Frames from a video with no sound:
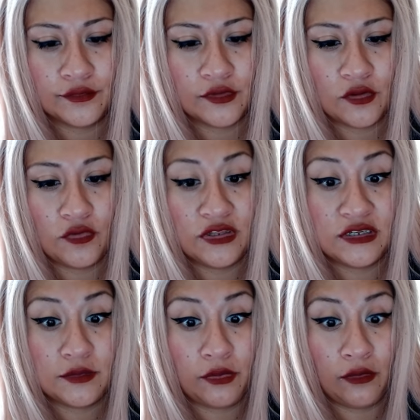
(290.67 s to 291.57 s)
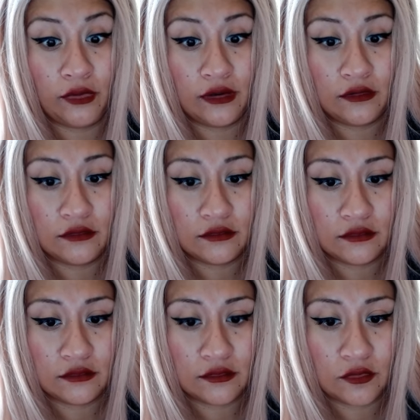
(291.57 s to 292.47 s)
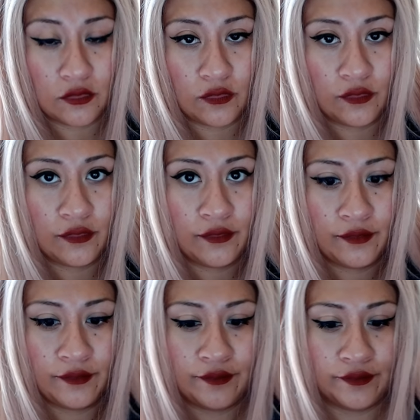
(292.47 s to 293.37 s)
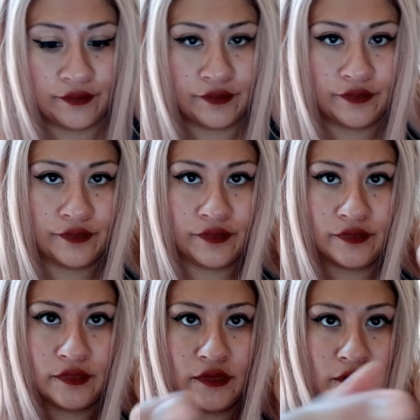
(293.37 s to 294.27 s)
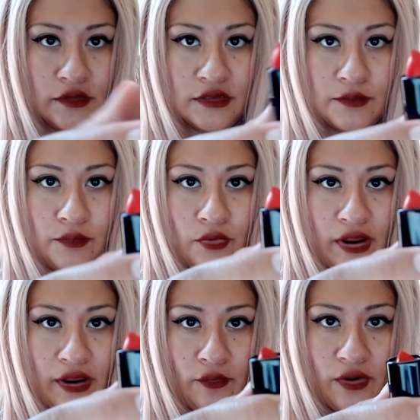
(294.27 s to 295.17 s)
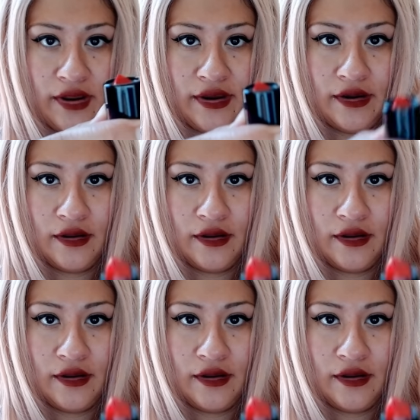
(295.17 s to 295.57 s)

Oh, this is a bright red. You didn't show it's not on the camera some bright red.